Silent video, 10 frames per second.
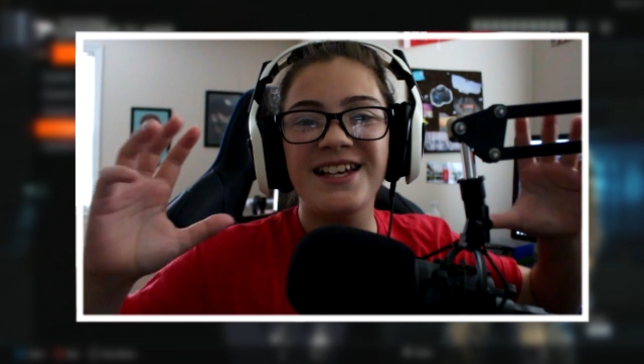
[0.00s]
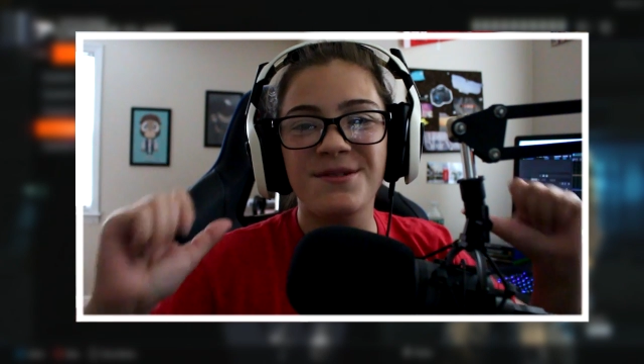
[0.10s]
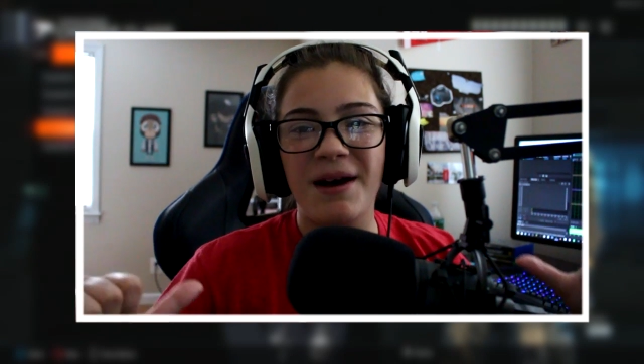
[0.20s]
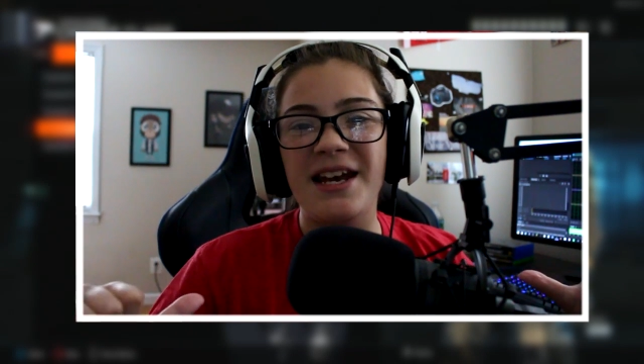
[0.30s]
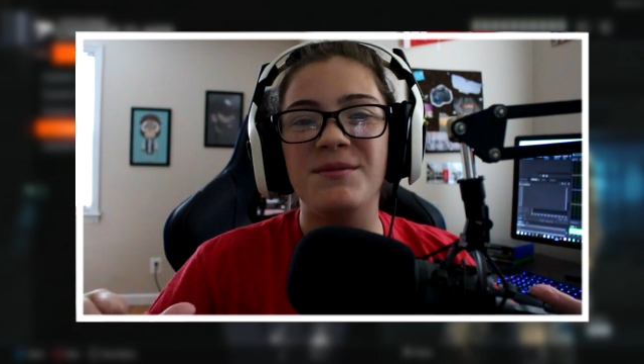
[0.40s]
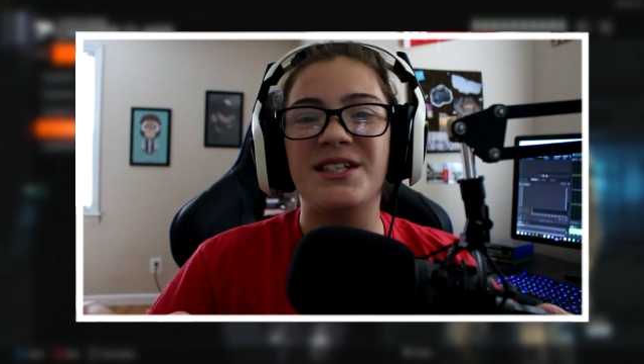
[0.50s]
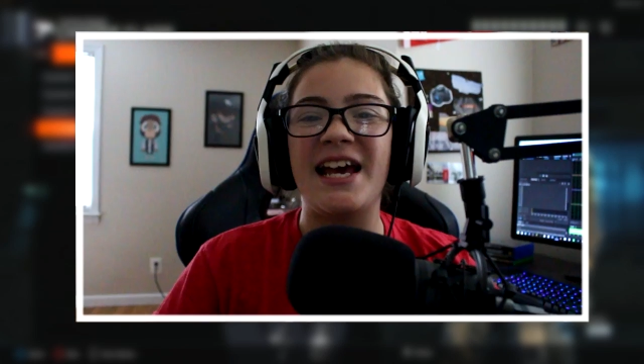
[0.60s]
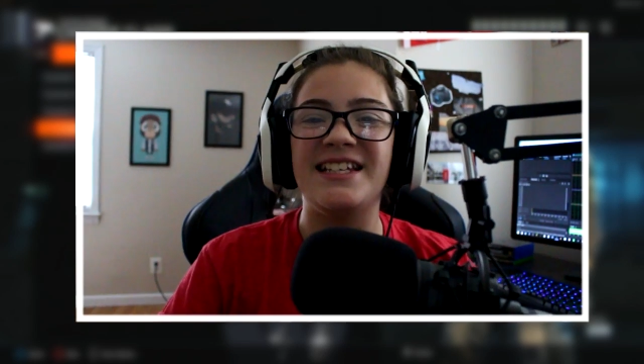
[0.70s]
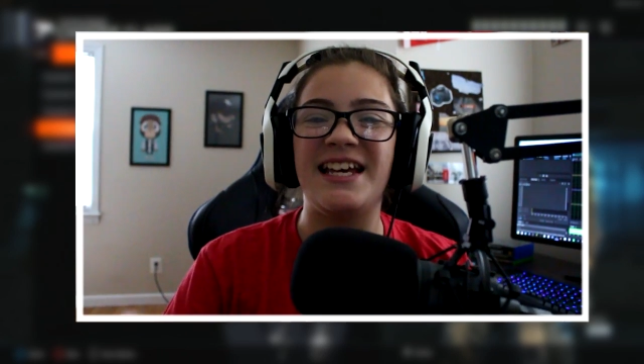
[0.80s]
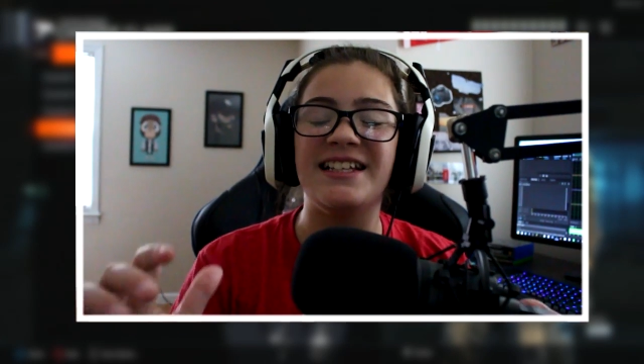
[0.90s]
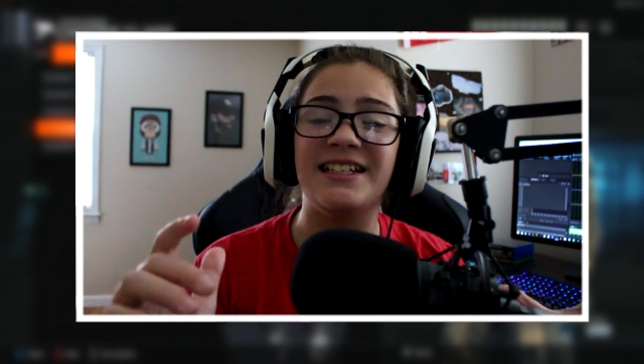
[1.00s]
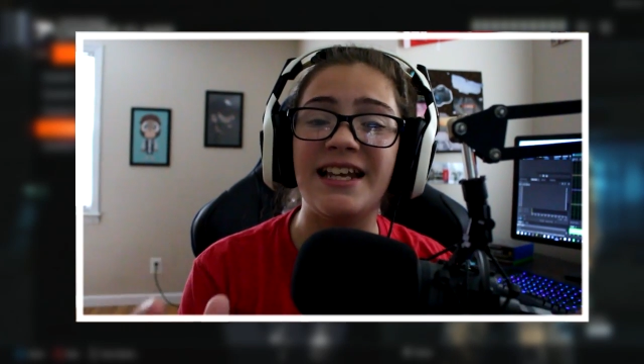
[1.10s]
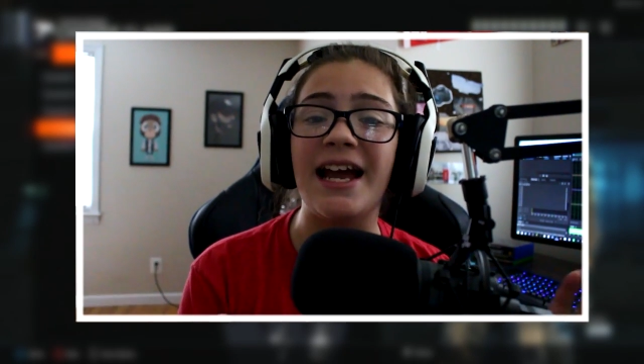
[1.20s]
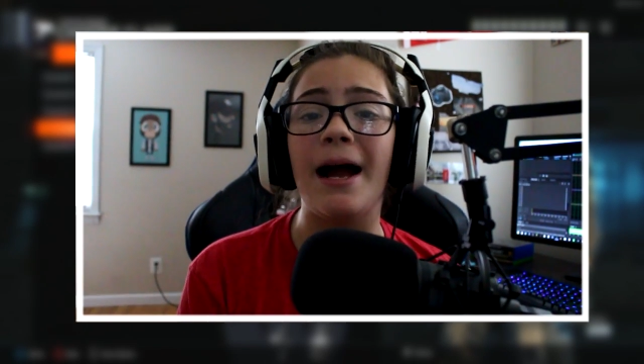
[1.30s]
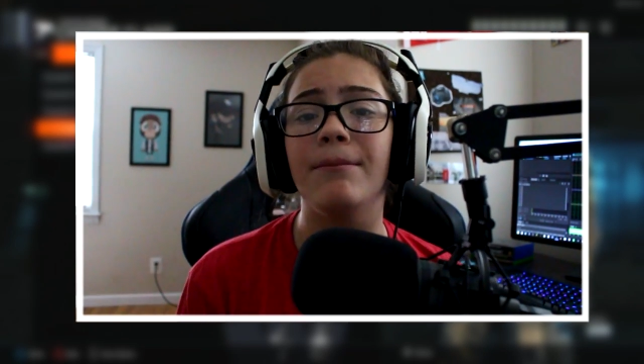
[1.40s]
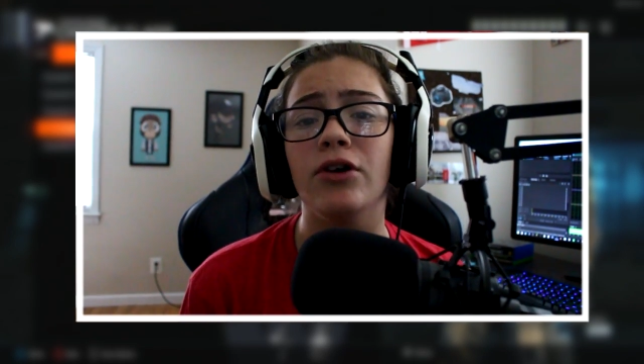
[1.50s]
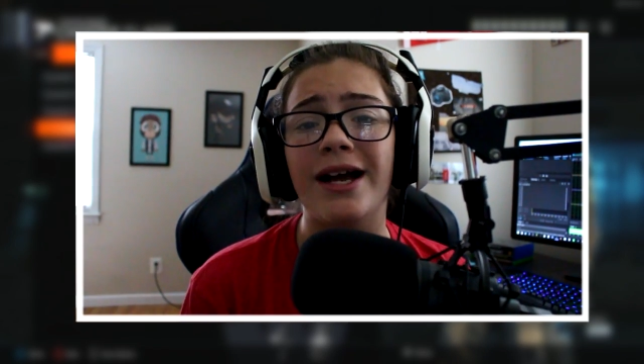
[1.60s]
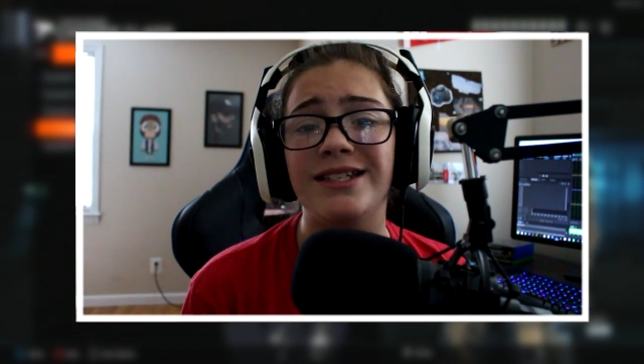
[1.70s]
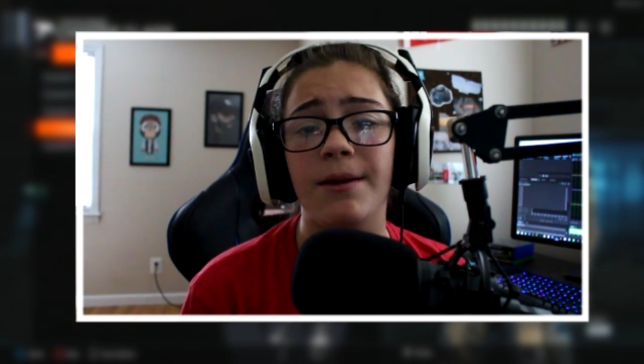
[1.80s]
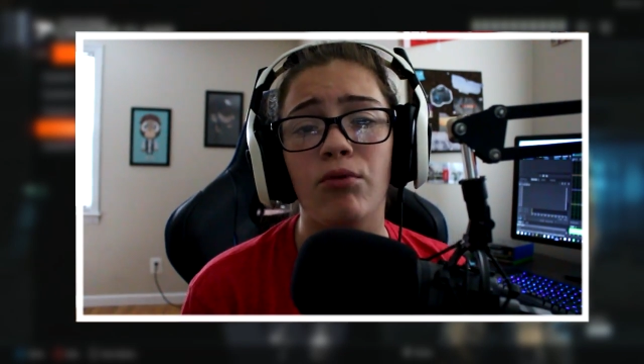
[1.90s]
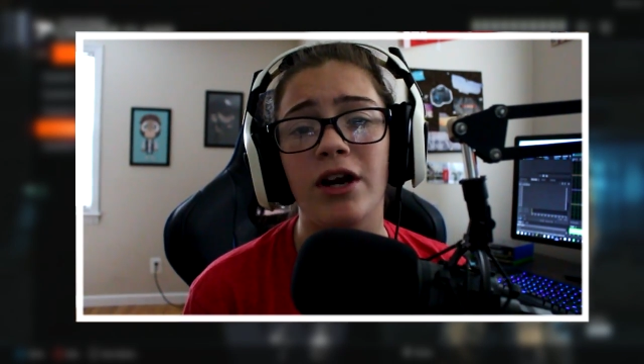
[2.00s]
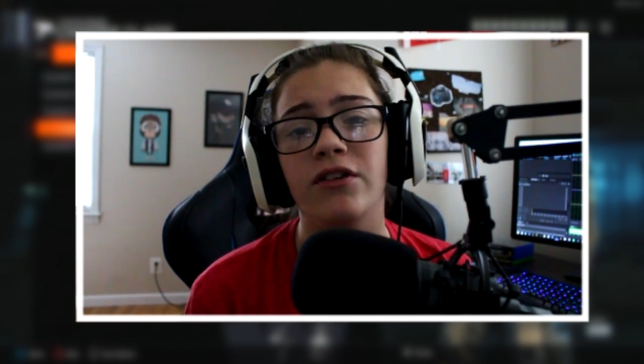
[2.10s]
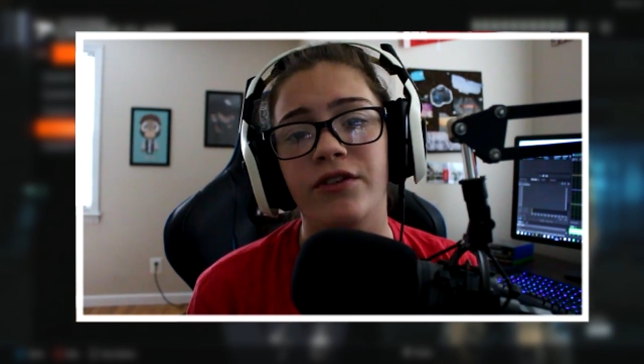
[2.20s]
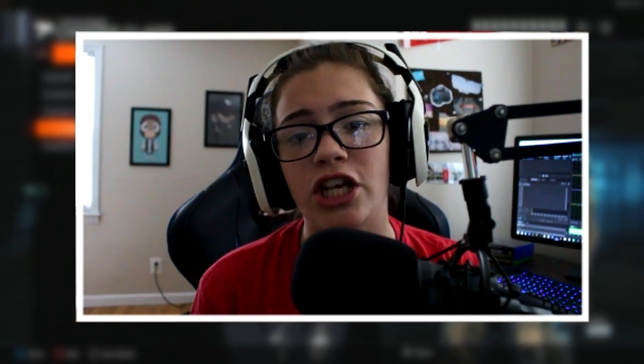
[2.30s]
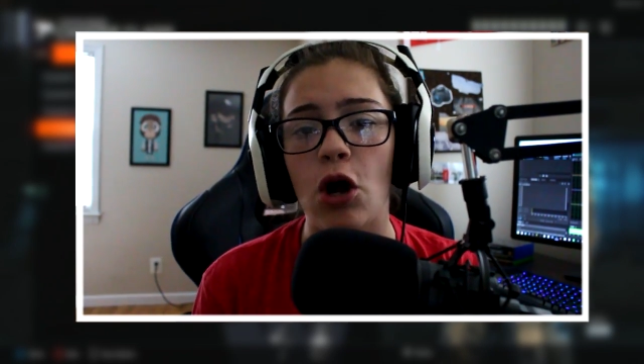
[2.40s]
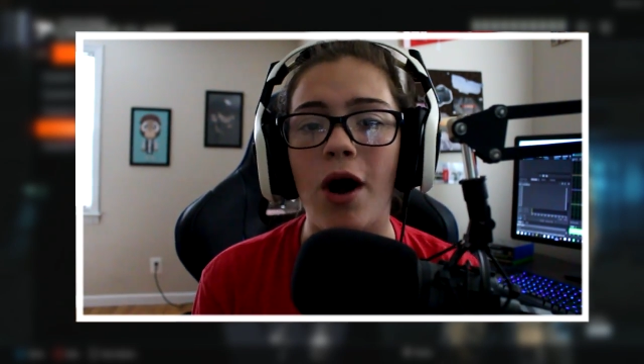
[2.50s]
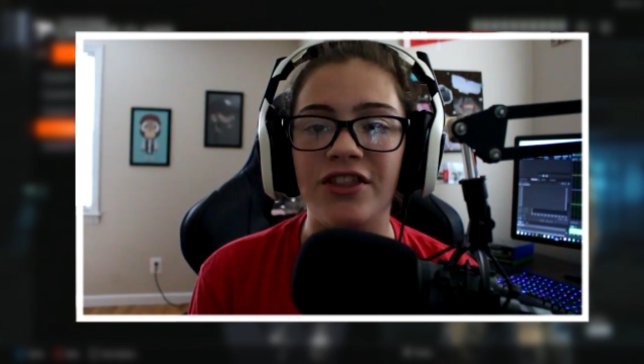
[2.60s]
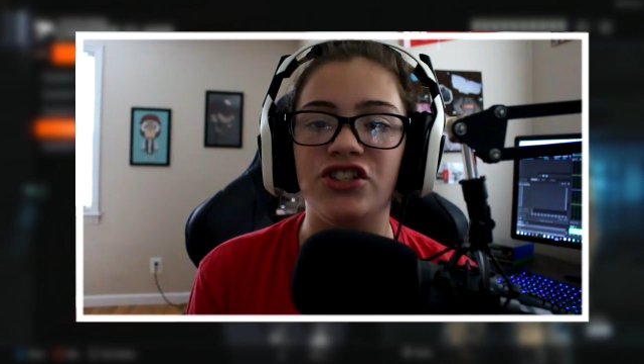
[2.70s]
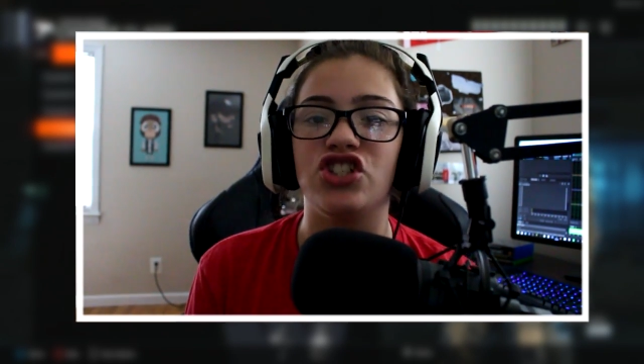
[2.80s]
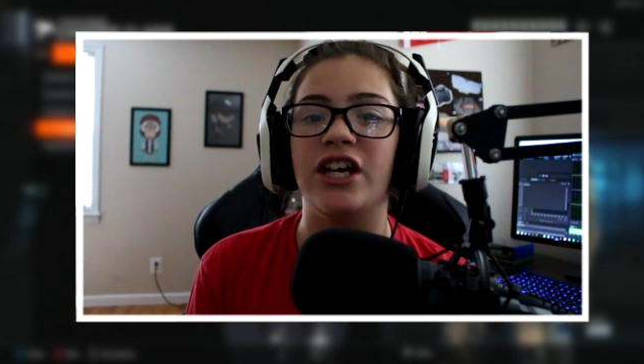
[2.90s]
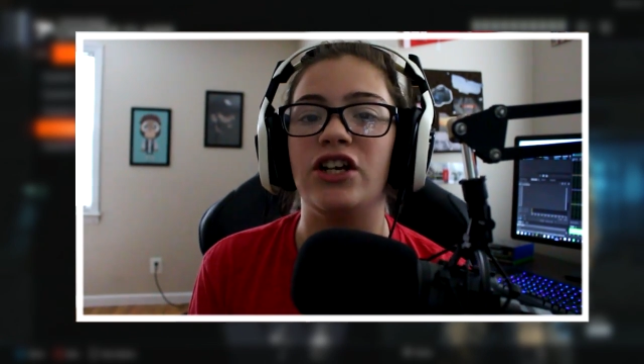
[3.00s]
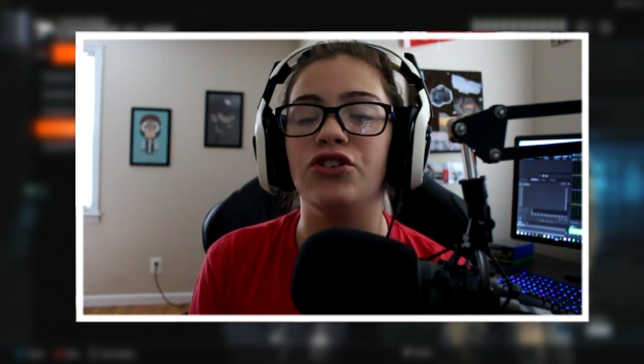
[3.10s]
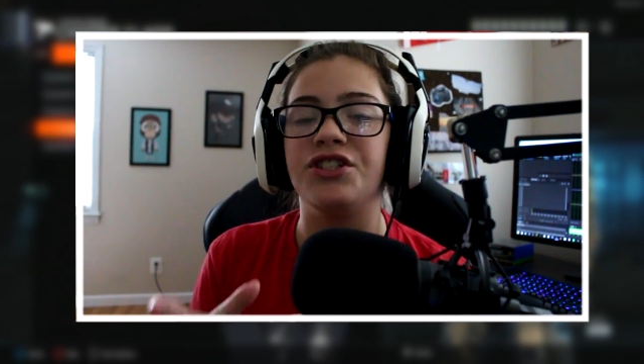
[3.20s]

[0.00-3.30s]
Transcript: guys, my name is KayZ, and today I'm bringing you guys a brand new video on the channel.